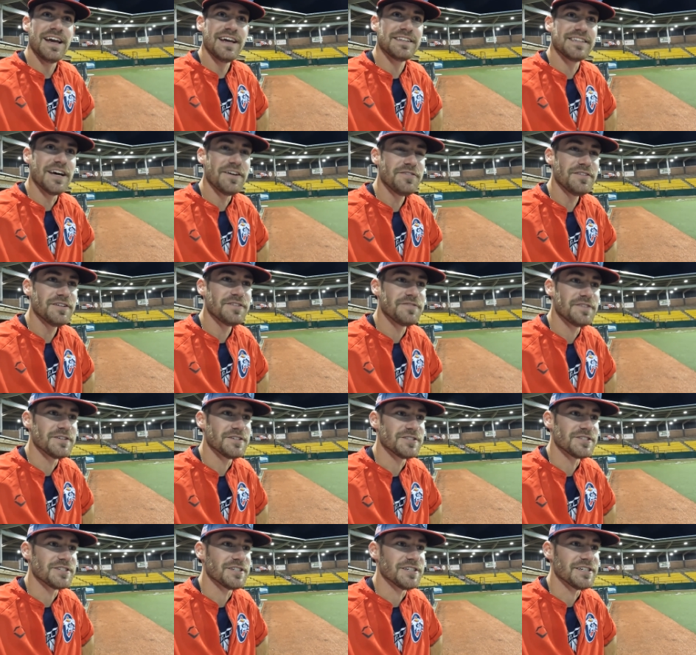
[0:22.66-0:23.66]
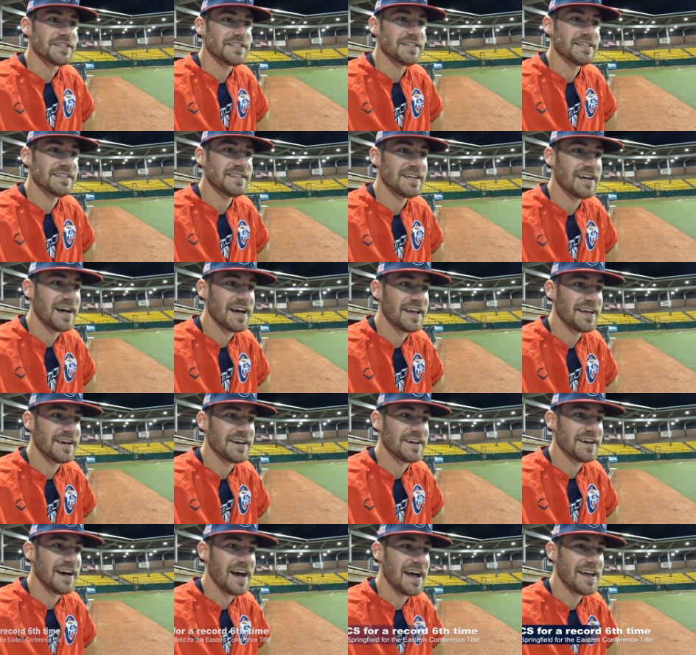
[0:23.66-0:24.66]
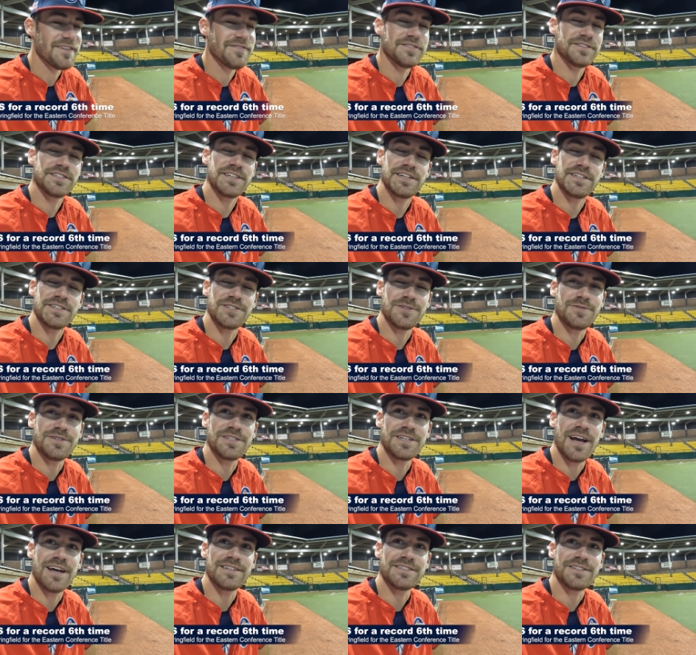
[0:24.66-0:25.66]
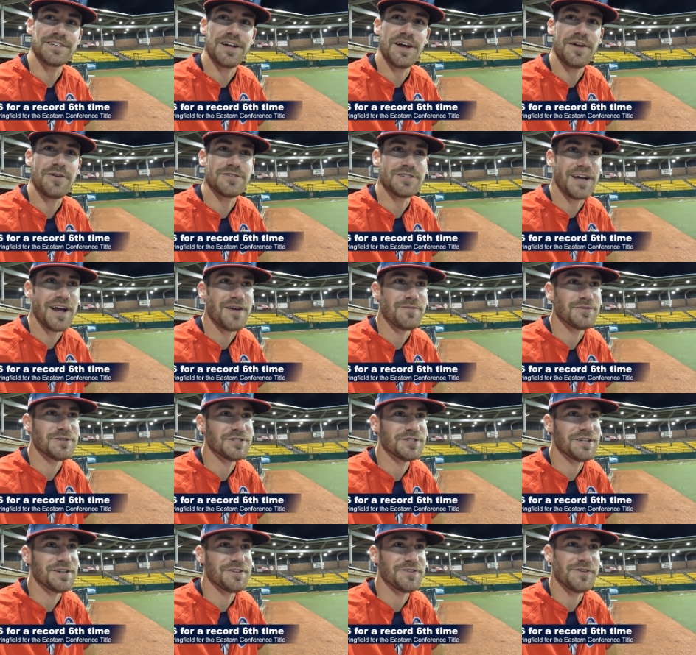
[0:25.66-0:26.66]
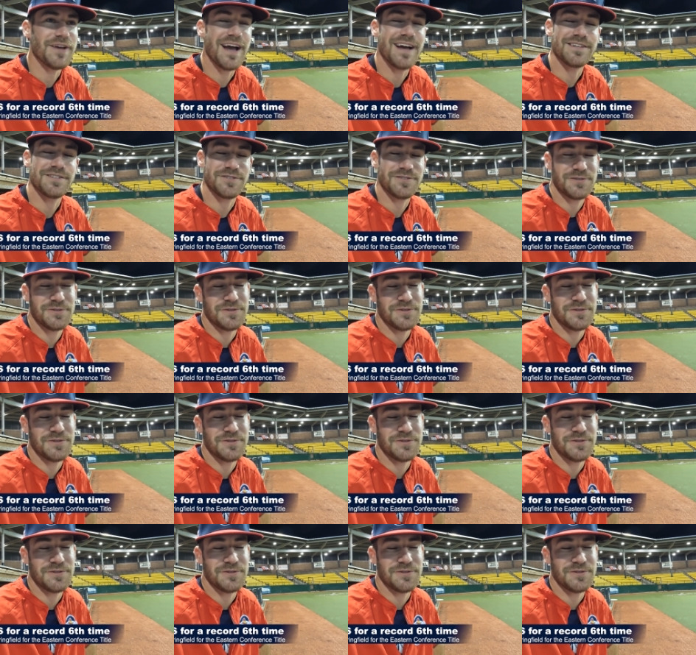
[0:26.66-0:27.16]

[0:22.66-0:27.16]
Yeah, it definitely feels good. I uh, I even said to some of these guys tonight. I was like, I appreciate you guys.